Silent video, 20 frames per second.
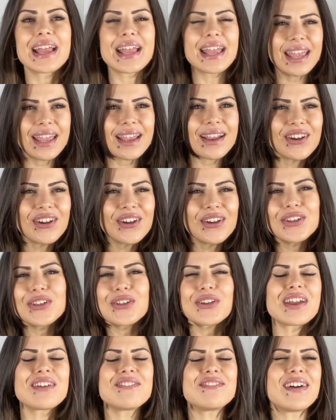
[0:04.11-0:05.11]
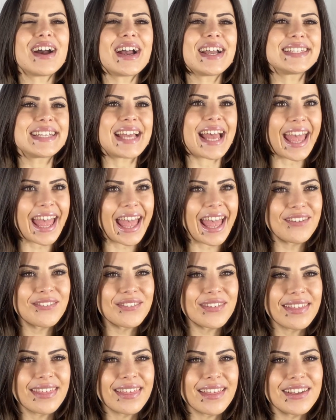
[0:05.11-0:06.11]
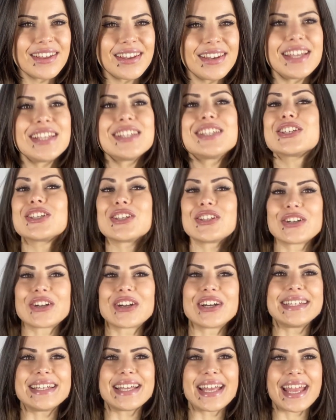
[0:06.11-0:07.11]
Here you can find everything you need to learn